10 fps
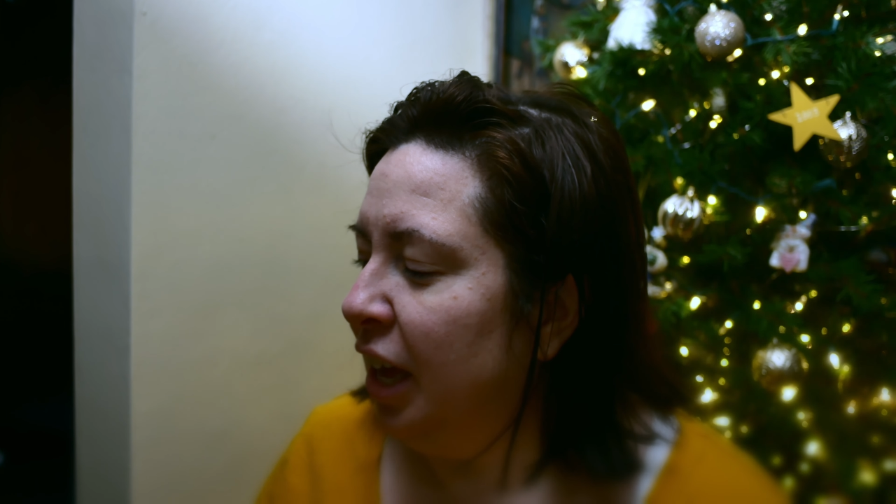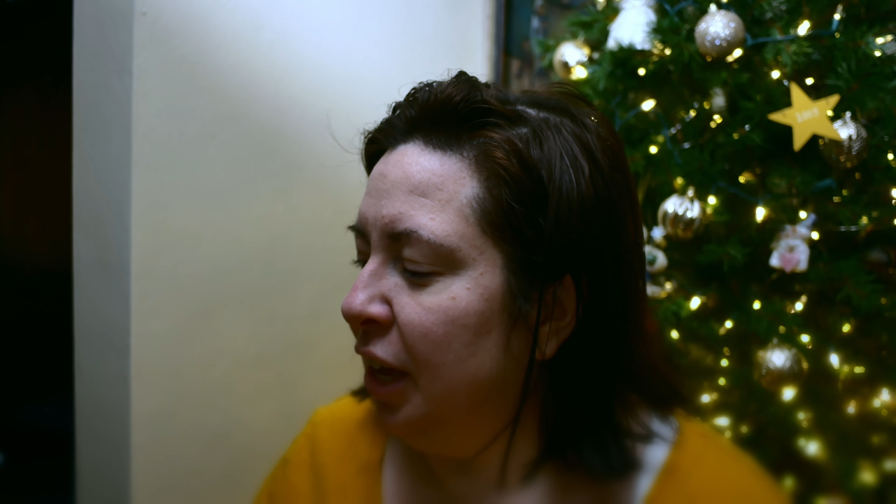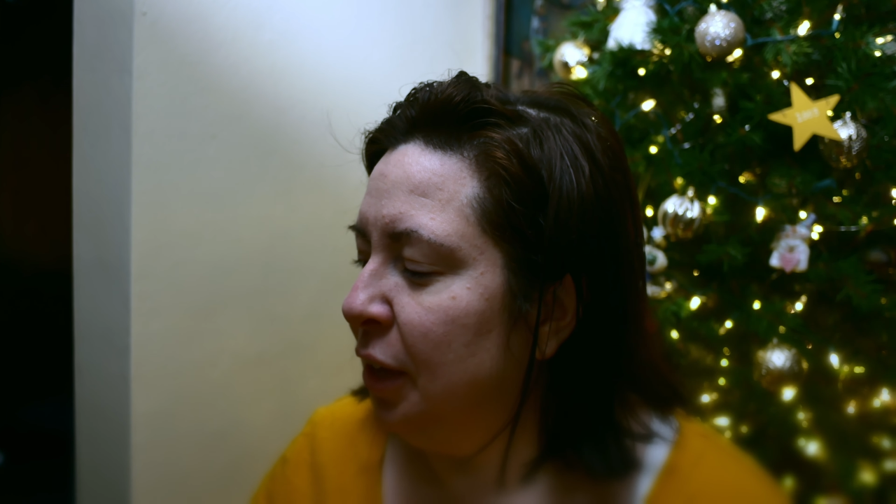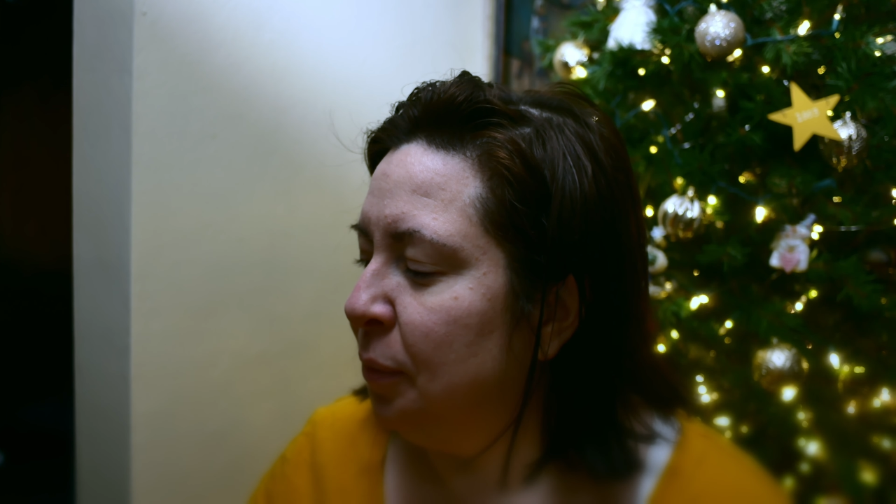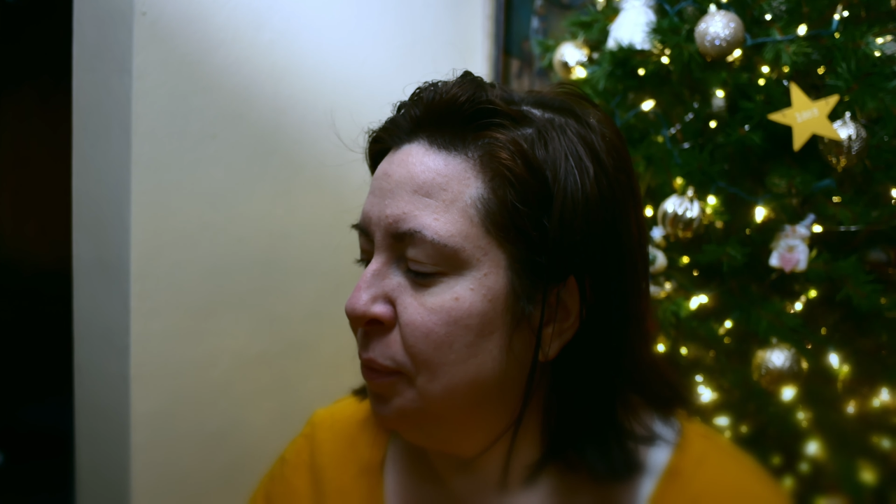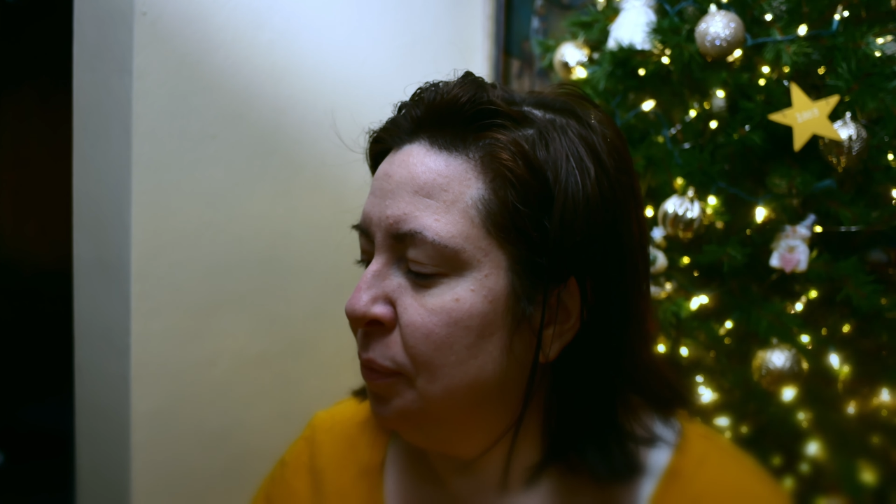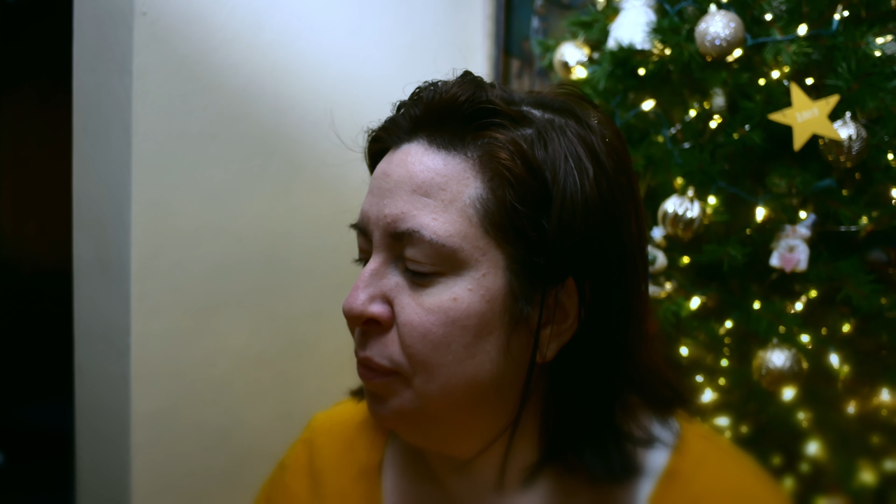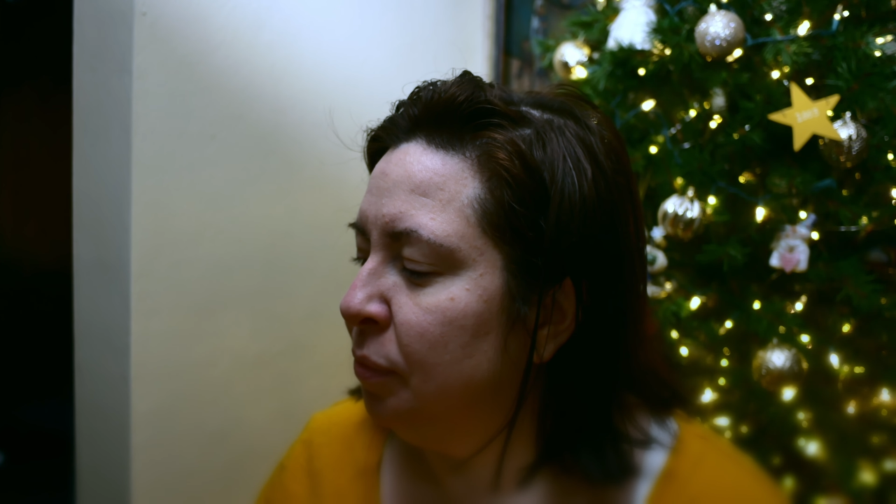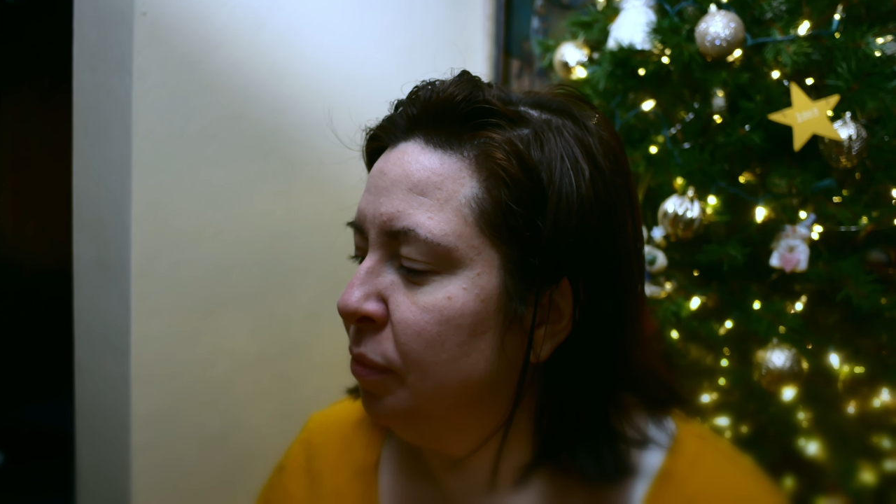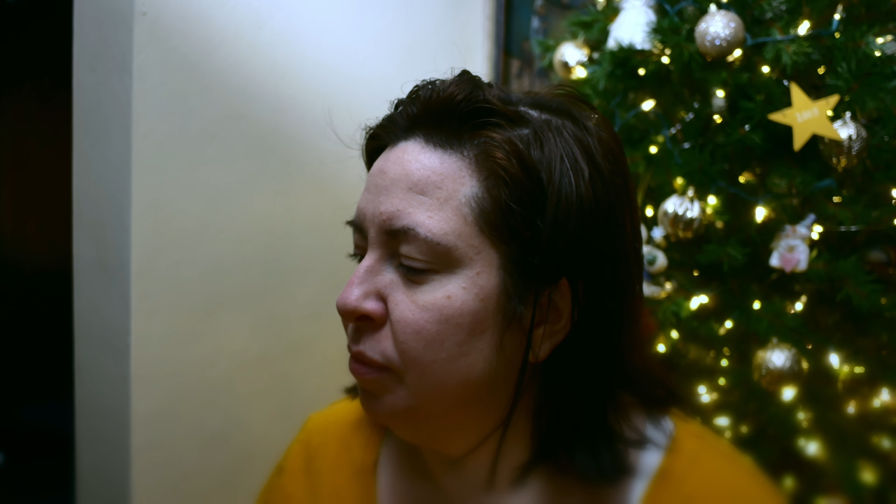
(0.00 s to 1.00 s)
Um,
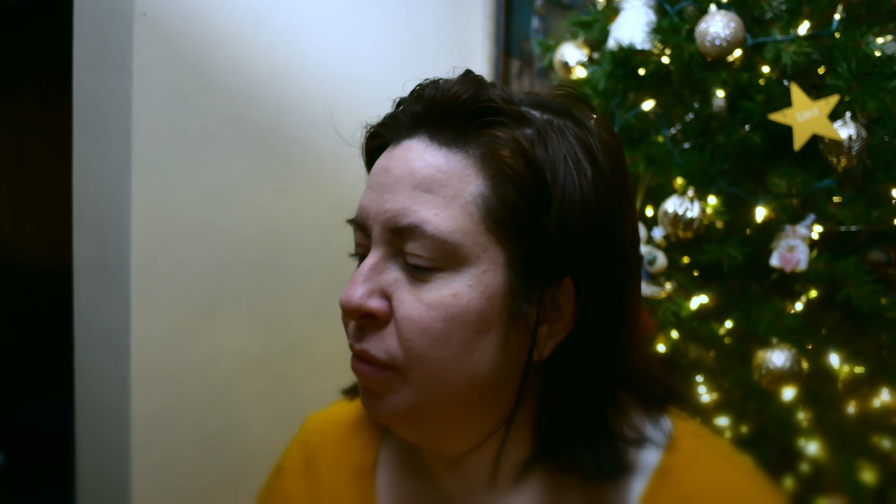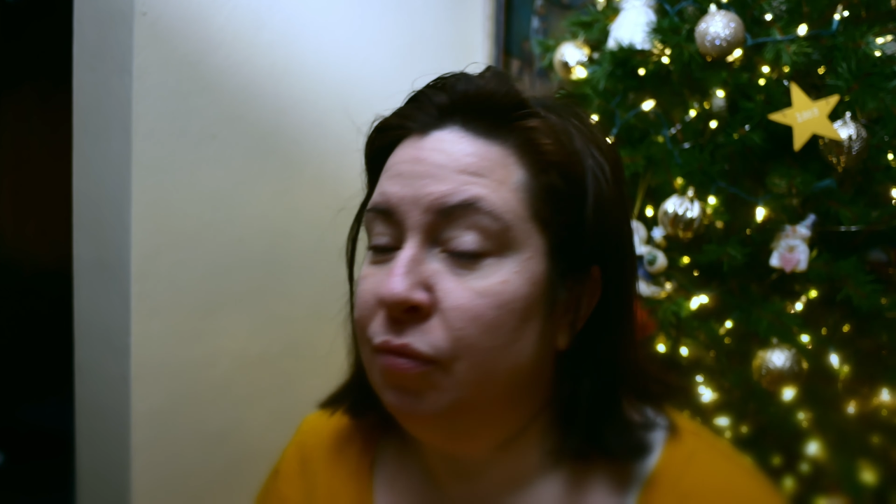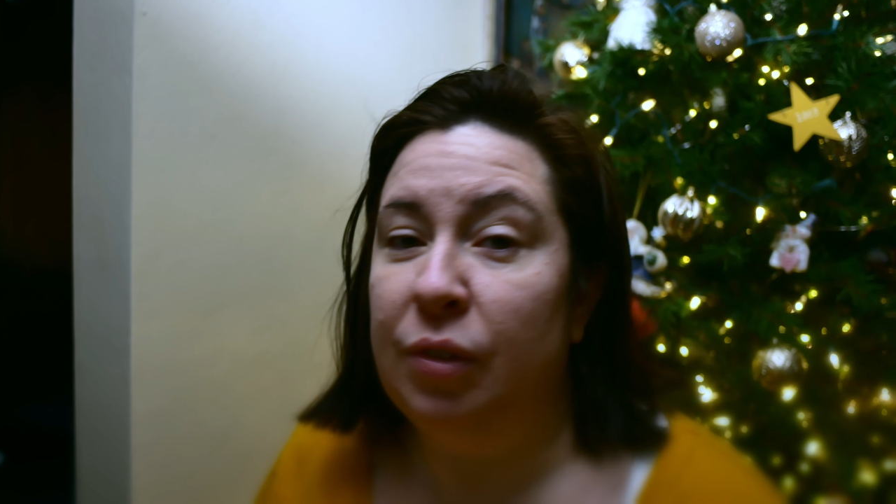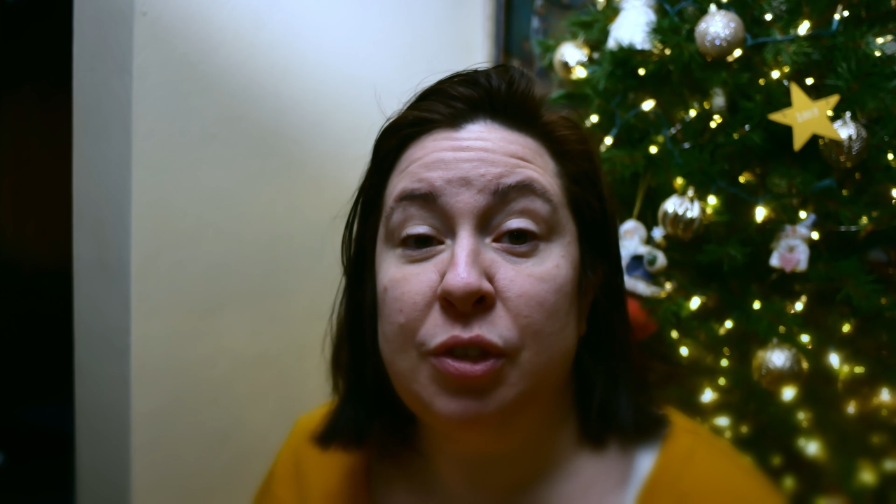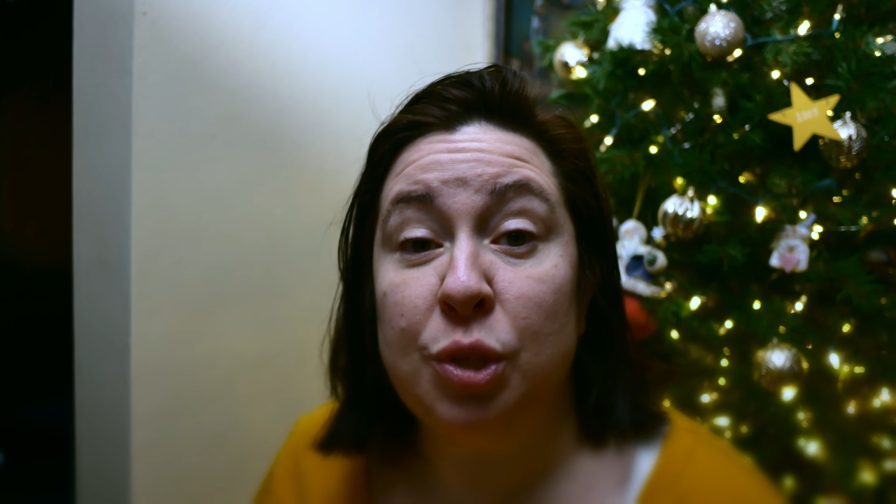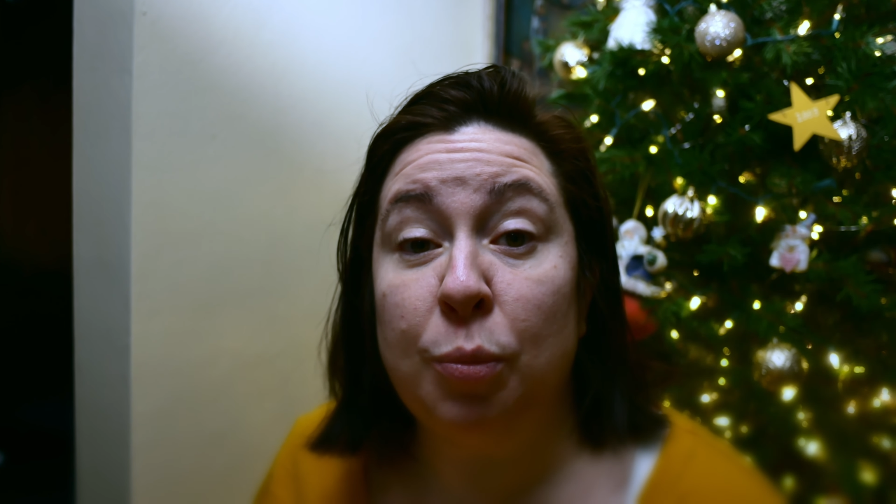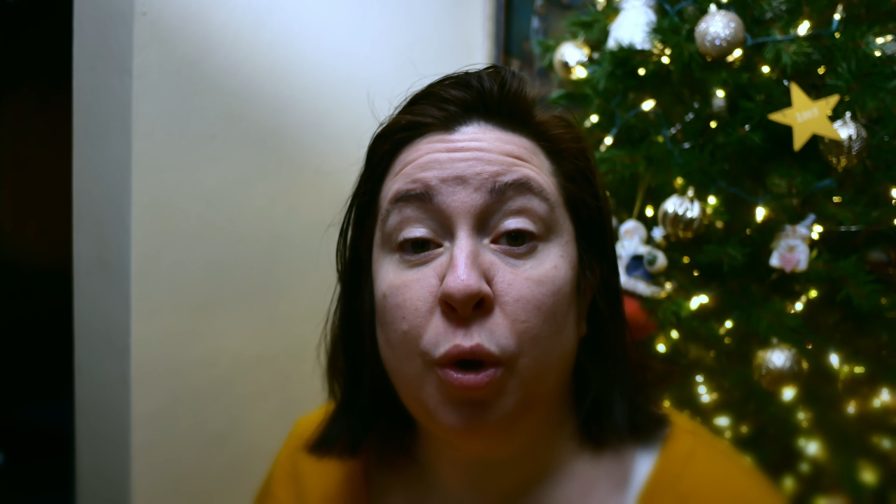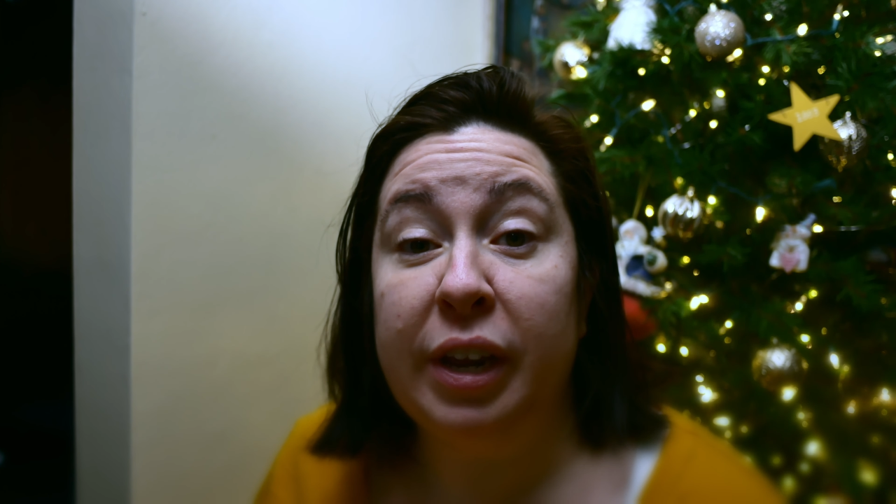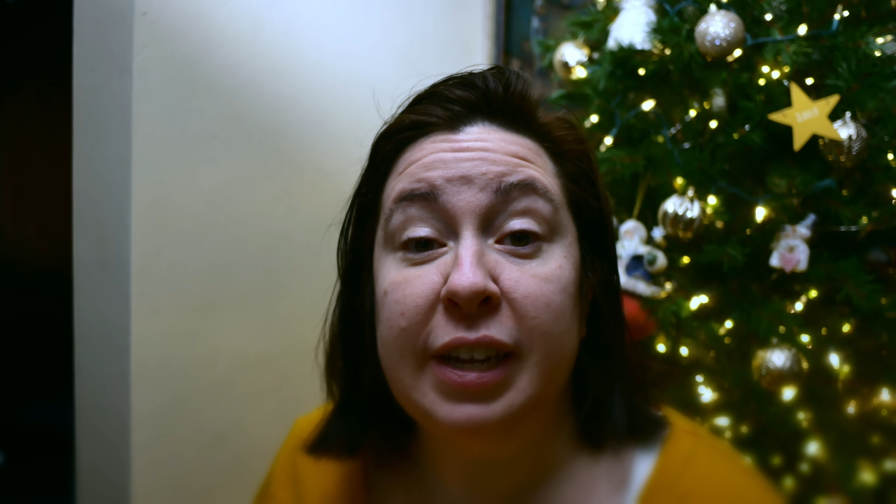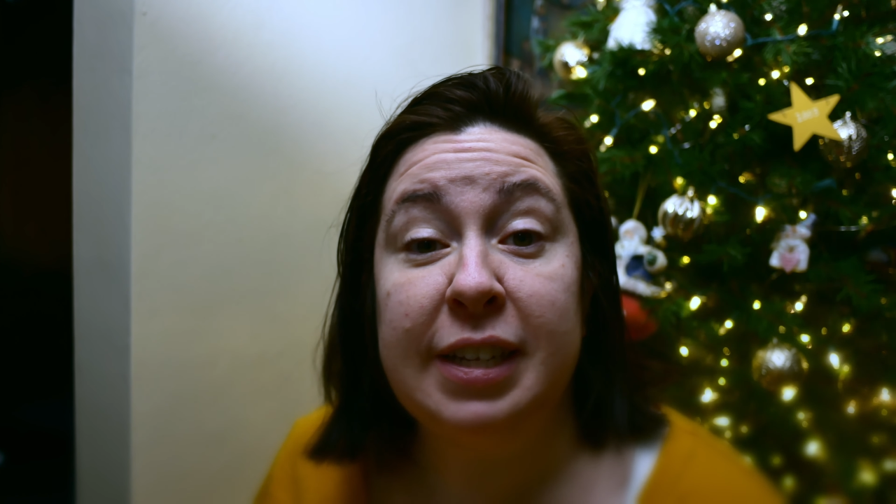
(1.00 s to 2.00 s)
this morning,